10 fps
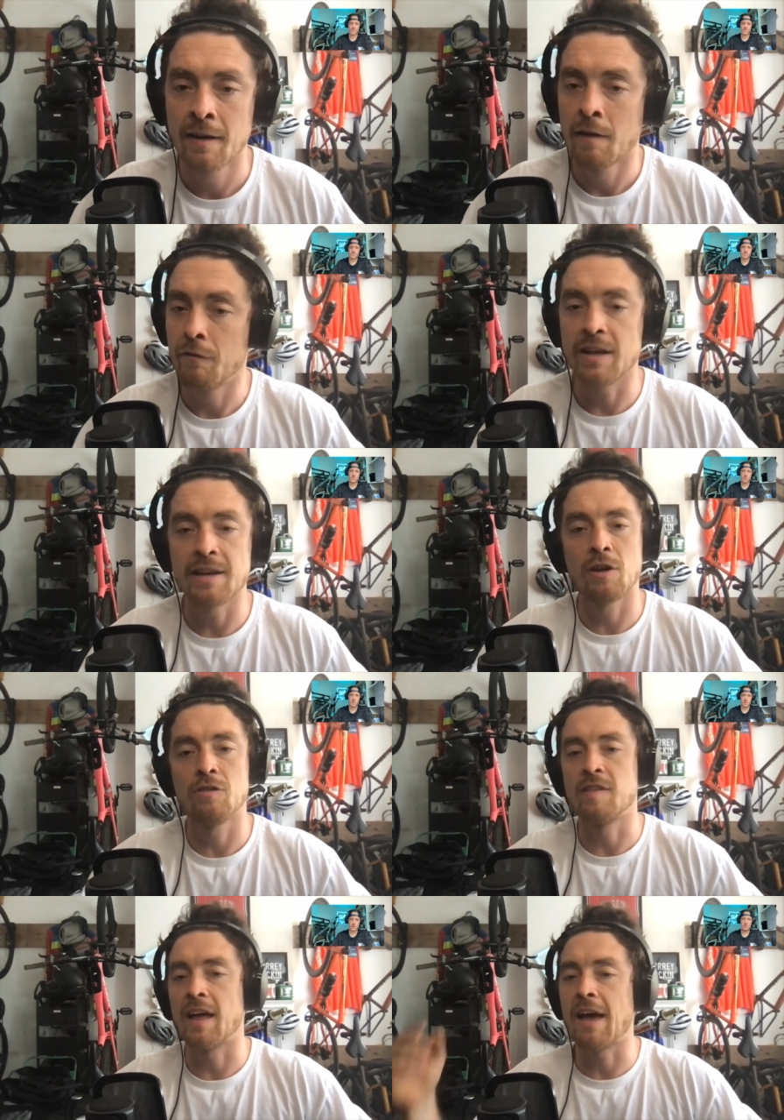
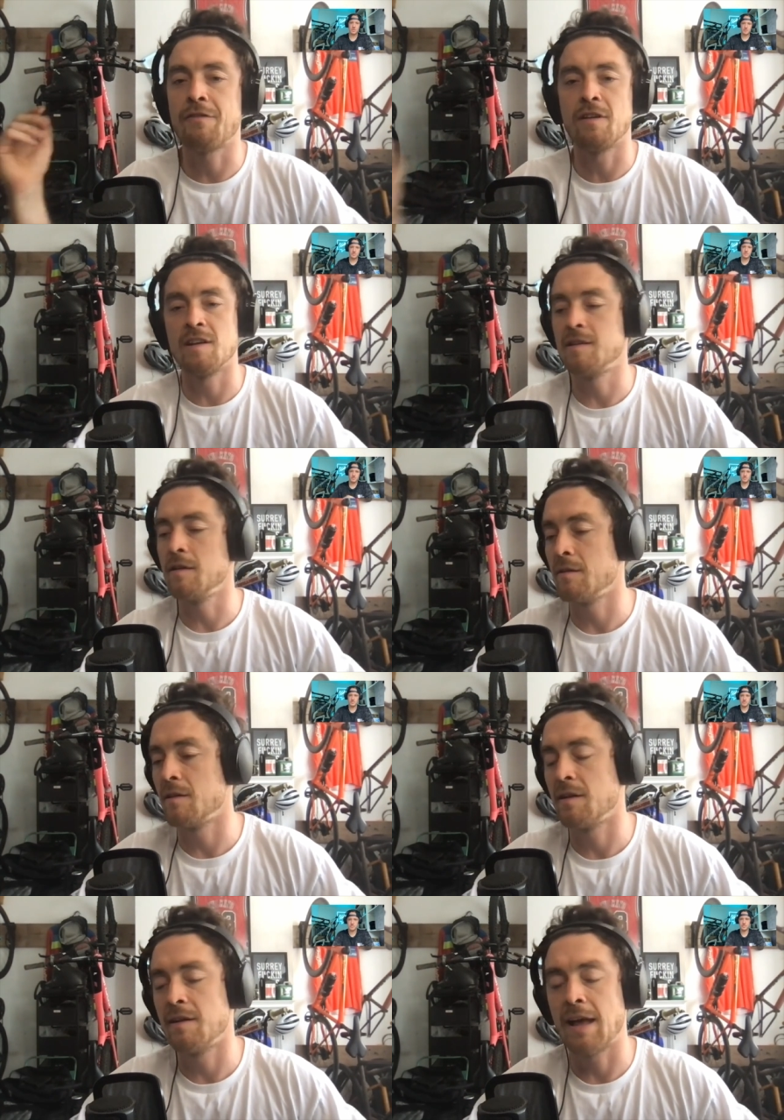videos, they're effortlessly
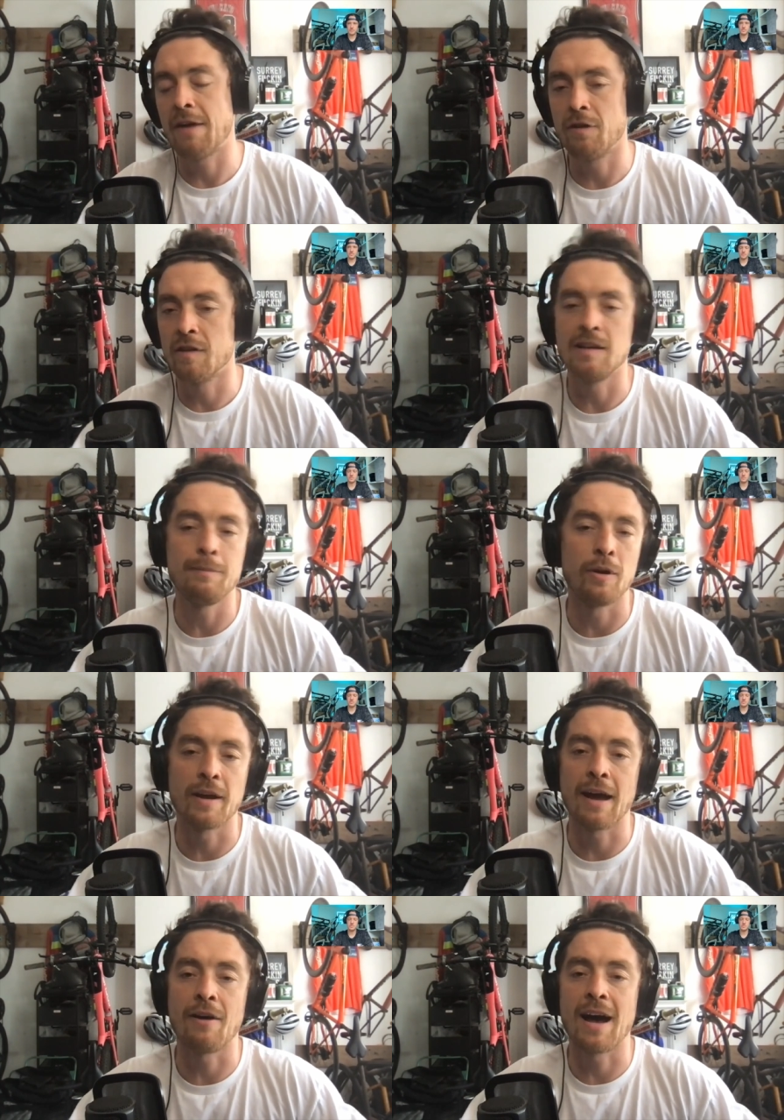effortlessly
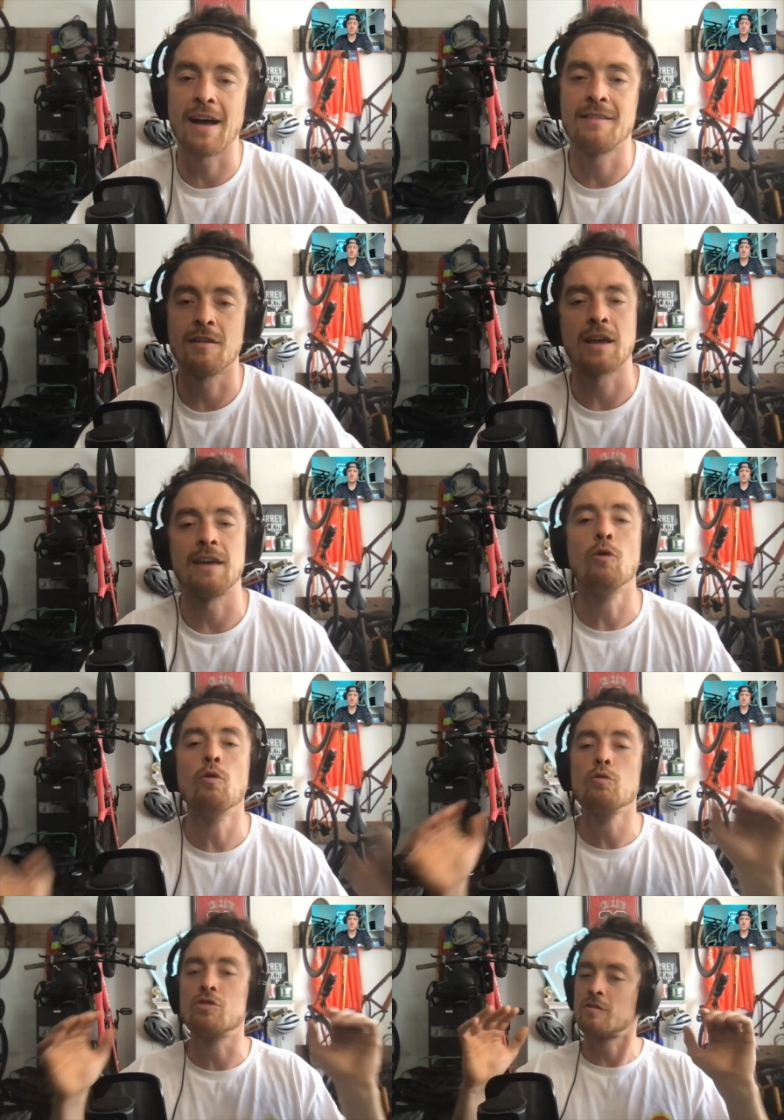putting out ads, like it
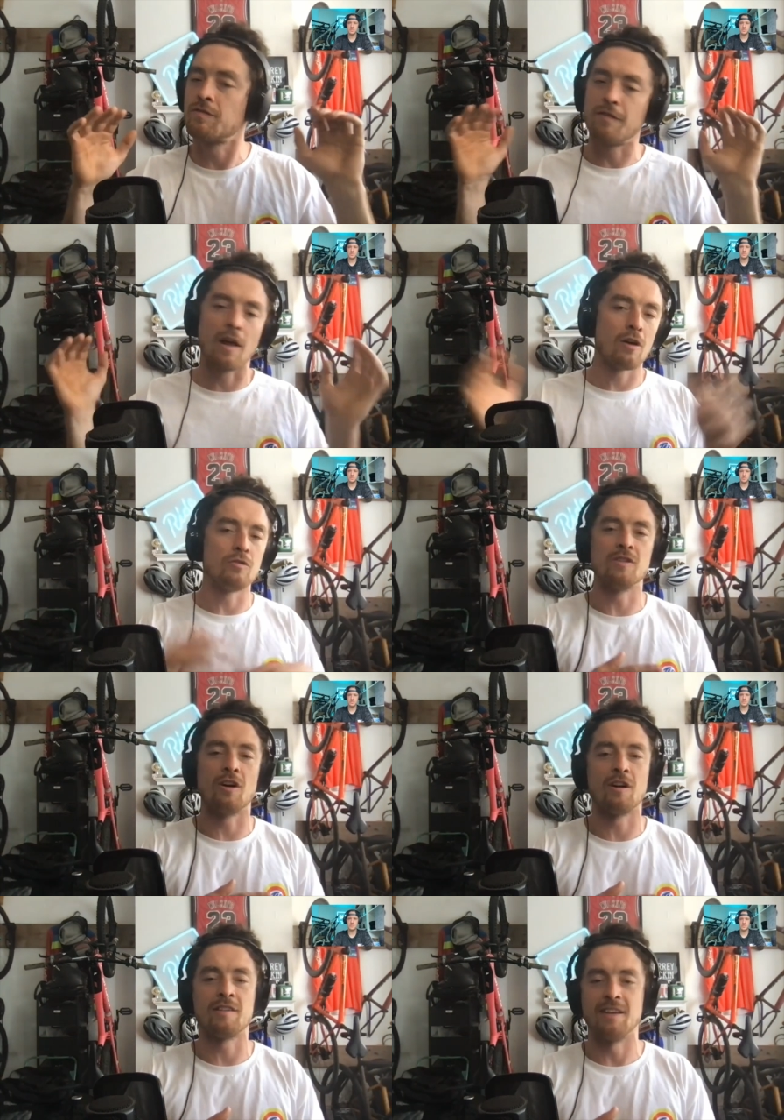all just flows
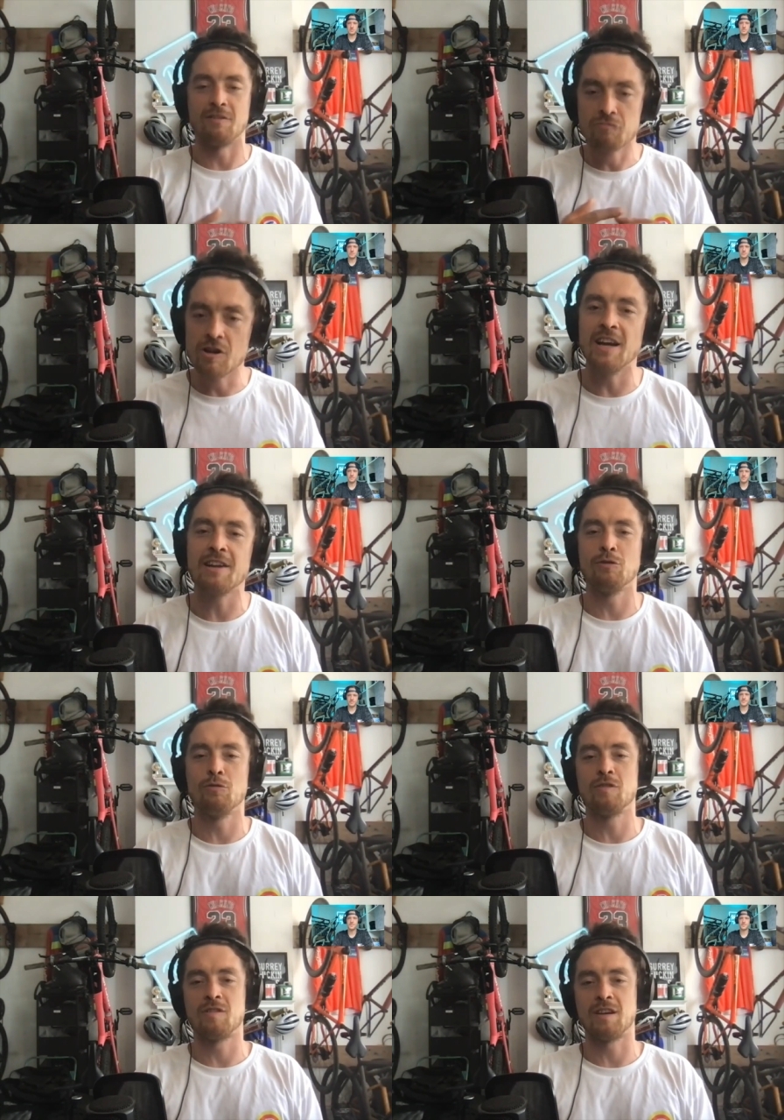nice, and it's really
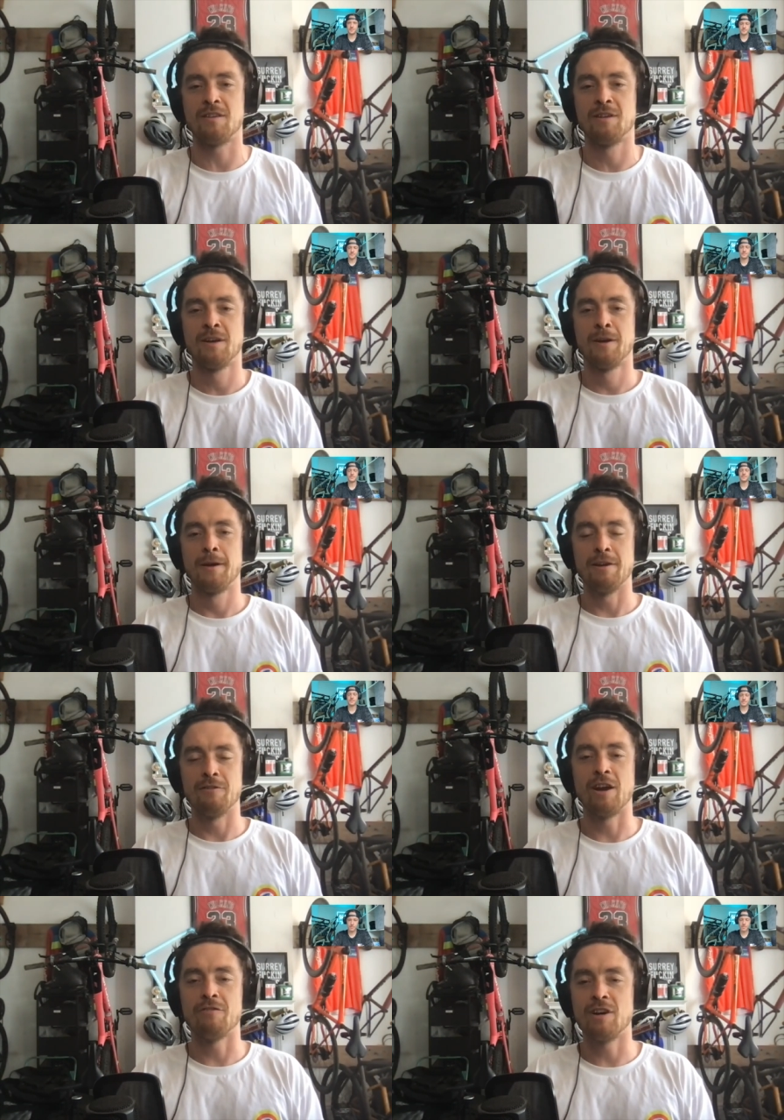cool to see. It,
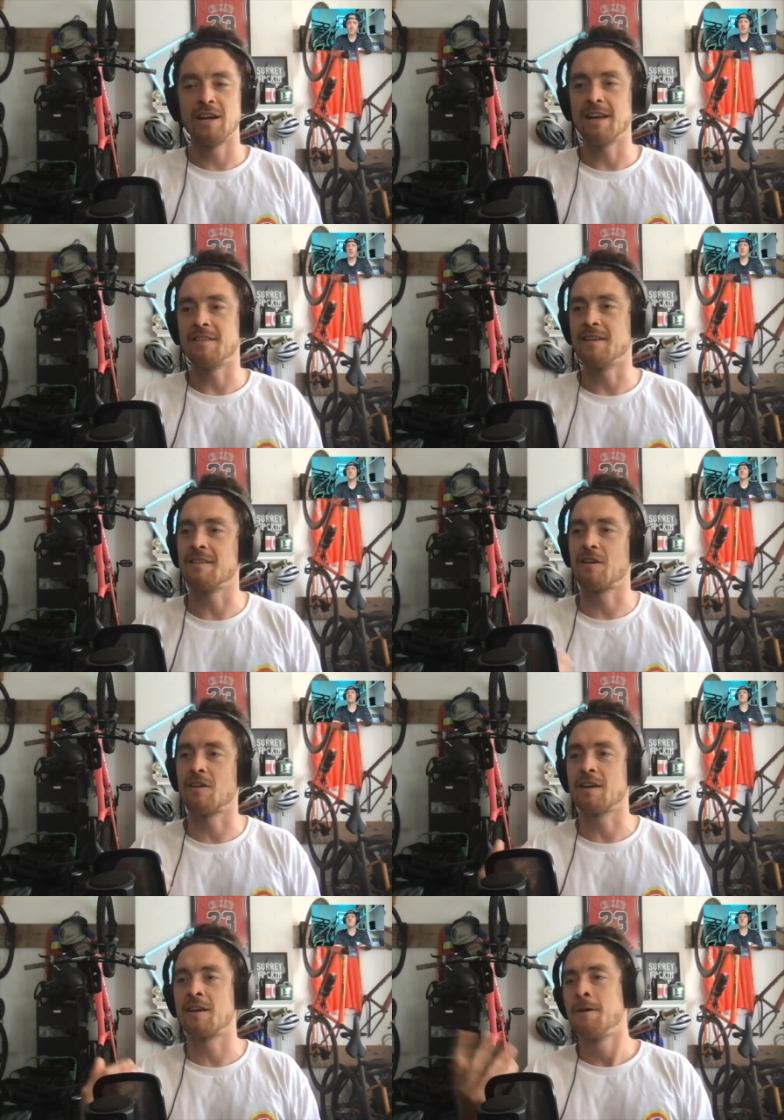it really is, yeah. and it's
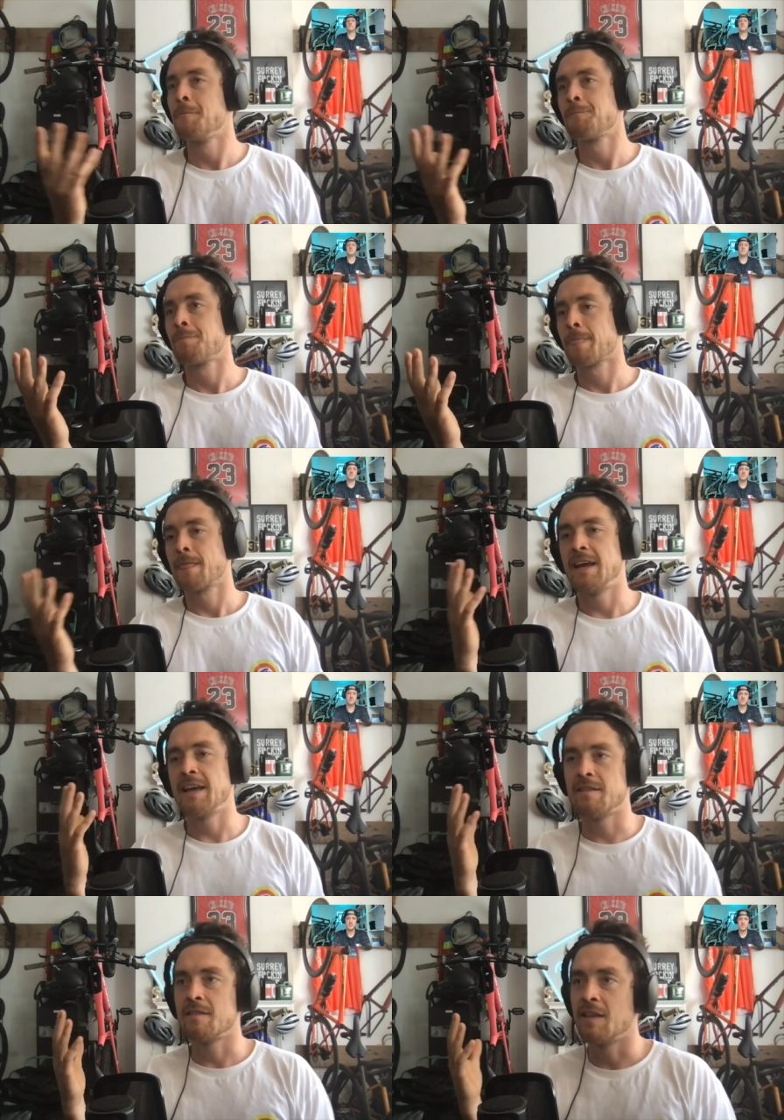like
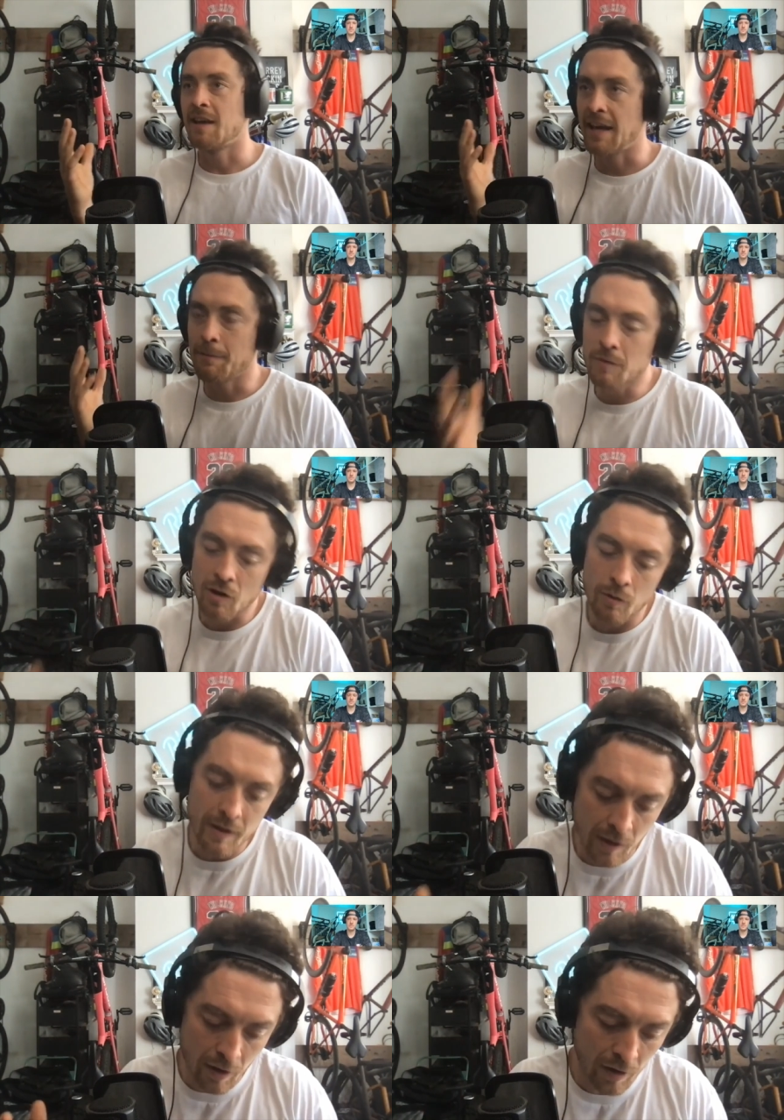him
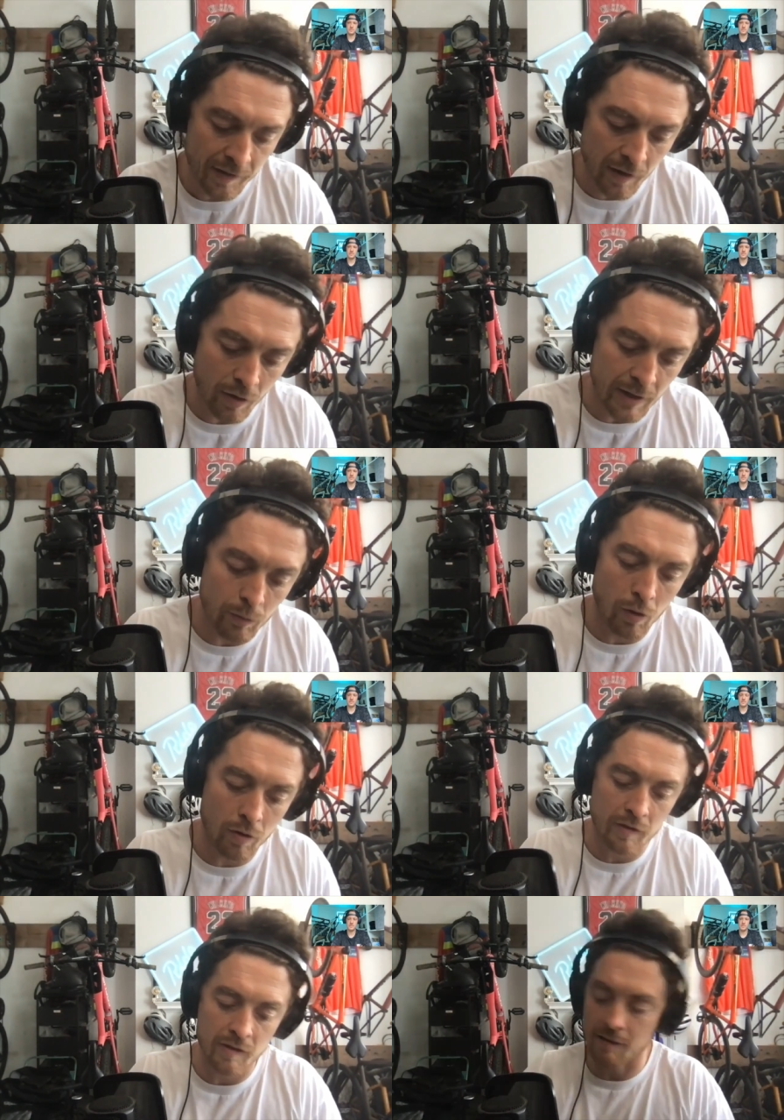doing the lifestyle he
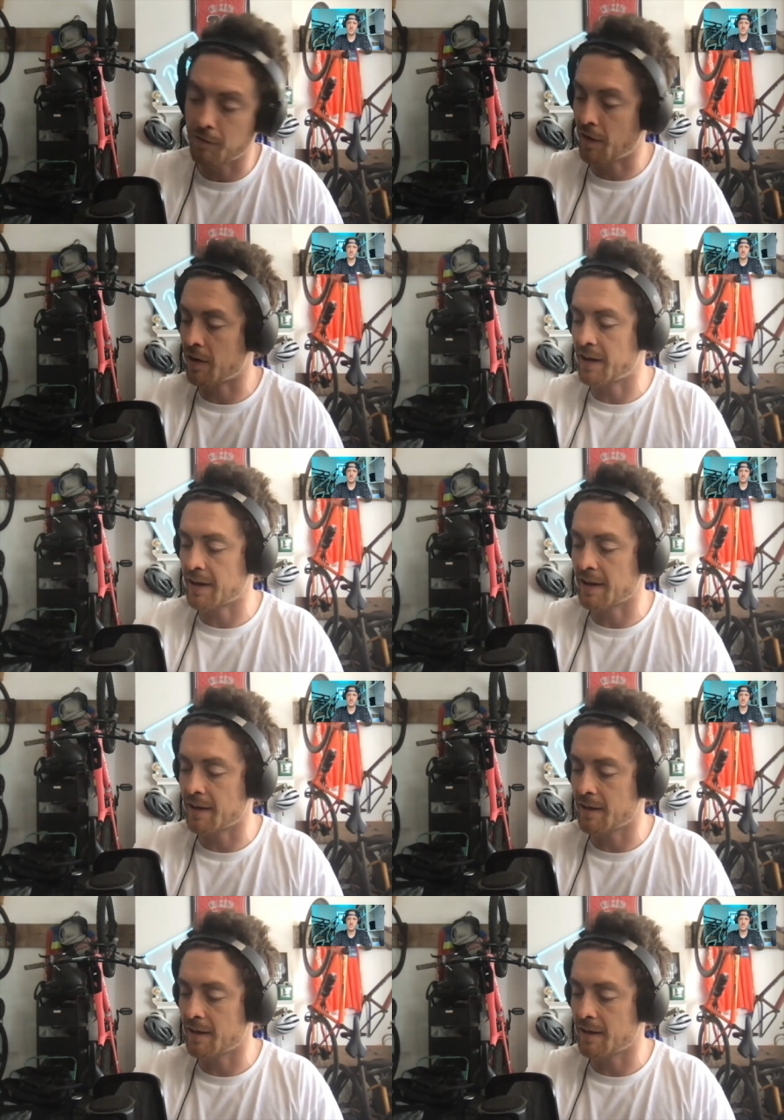wants is funding